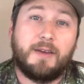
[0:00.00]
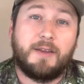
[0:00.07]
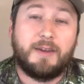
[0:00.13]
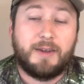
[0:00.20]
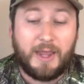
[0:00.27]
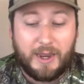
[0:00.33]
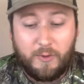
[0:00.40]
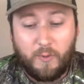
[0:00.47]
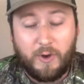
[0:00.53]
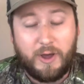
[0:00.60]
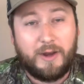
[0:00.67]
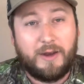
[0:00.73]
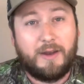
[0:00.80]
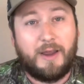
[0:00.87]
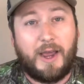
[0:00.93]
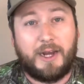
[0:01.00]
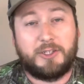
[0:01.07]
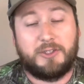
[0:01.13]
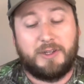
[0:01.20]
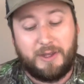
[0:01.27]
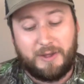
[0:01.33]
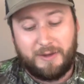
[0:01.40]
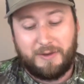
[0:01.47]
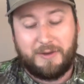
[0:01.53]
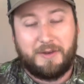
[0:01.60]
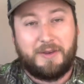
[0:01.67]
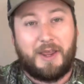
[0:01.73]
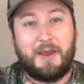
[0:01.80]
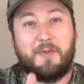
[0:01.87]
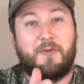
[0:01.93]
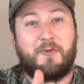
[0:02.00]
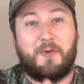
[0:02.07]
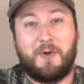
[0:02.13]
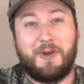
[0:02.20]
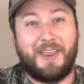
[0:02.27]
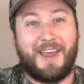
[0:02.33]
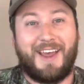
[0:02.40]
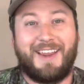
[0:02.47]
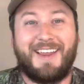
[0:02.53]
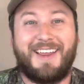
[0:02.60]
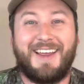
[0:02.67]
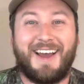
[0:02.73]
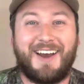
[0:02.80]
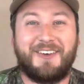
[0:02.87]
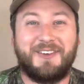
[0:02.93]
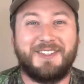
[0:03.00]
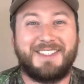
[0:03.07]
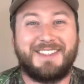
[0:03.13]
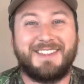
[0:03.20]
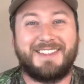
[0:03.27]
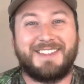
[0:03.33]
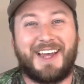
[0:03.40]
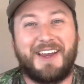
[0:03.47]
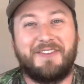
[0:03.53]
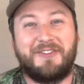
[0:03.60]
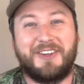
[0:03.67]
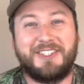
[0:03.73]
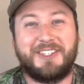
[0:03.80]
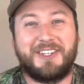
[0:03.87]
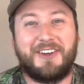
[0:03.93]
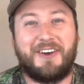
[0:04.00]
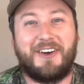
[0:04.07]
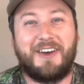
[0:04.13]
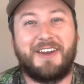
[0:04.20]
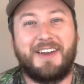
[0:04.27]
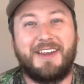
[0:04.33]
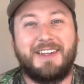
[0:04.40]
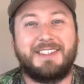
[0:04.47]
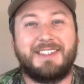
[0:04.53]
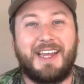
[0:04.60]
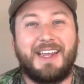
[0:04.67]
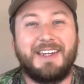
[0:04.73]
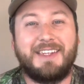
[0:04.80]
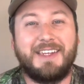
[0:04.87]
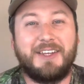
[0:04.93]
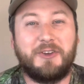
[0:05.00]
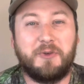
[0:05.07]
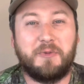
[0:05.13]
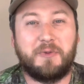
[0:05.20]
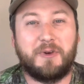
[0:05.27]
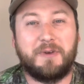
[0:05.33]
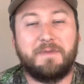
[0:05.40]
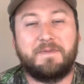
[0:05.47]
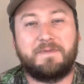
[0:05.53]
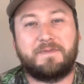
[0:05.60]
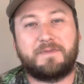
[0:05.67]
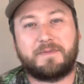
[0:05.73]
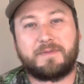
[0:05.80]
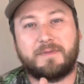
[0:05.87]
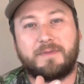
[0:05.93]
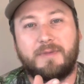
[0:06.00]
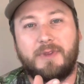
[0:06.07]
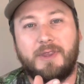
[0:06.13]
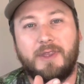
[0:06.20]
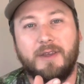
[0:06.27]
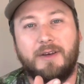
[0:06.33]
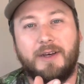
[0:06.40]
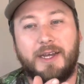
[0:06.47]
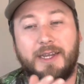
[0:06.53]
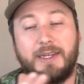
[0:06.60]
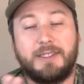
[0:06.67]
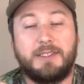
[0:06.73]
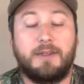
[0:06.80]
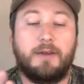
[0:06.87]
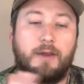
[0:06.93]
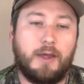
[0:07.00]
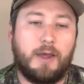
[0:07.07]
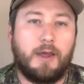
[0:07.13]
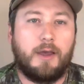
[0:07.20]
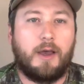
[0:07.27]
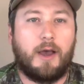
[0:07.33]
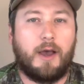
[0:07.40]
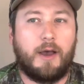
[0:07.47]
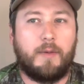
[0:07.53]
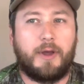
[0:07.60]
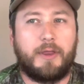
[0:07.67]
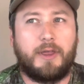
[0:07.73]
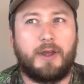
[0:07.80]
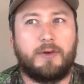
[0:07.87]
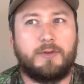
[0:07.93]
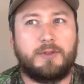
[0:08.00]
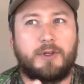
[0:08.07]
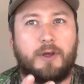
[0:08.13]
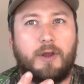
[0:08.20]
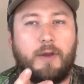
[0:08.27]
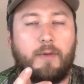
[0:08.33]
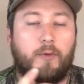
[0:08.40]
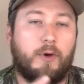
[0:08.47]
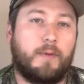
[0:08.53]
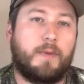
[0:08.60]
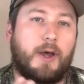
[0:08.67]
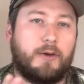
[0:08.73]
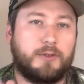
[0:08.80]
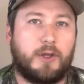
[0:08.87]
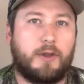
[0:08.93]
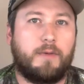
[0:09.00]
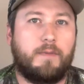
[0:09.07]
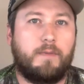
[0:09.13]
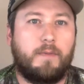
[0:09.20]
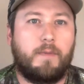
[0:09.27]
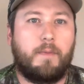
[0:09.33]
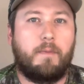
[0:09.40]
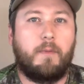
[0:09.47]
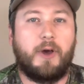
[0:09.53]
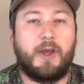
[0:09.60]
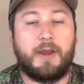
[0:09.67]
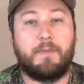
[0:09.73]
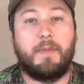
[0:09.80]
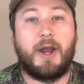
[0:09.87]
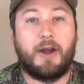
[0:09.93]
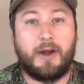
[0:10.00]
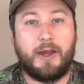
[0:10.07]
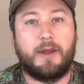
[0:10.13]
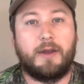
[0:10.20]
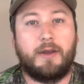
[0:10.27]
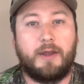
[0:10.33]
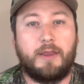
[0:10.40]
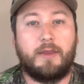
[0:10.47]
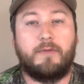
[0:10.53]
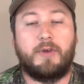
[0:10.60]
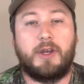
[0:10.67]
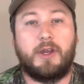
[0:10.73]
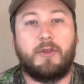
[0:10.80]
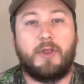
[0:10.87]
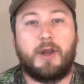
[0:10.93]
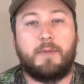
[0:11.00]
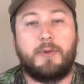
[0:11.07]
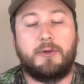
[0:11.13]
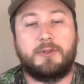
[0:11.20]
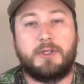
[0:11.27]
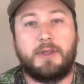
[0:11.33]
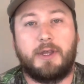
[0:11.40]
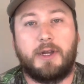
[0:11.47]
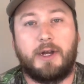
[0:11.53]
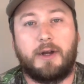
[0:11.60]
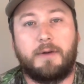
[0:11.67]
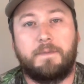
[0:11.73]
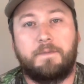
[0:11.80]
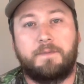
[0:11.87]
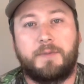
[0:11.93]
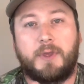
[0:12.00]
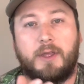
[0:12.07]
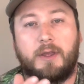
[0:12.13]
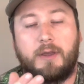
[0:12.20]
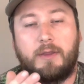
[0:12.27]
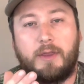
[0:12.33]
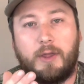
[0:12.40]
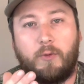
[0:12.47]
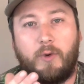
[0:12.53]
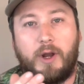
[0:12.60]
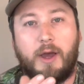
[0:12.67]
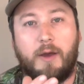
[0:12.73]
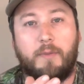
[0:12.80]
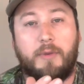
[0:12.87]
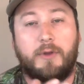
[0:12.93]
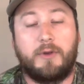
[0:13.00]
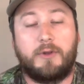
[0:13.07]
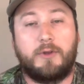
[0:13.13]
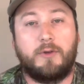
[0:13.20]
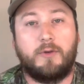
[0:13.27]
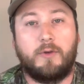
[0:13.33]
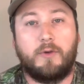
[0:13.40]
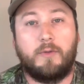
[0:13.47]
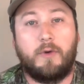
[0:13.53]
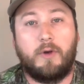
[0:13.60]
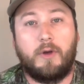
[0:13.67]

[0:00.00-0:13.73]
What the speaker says: day one, actually, day before that, I was sight fishing on Santee Cooper lakes. I think I was on Lake Marion in the video that I posted there. Then went up to